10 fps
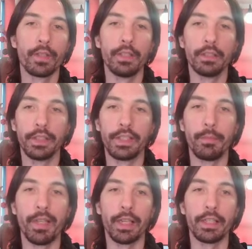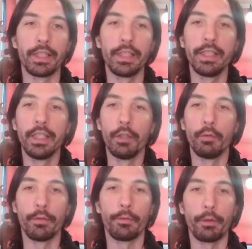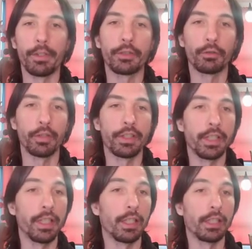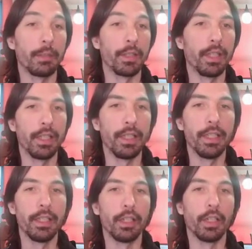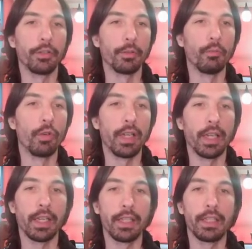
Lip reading: dissimilarity. We have very strong signal typically somewhere in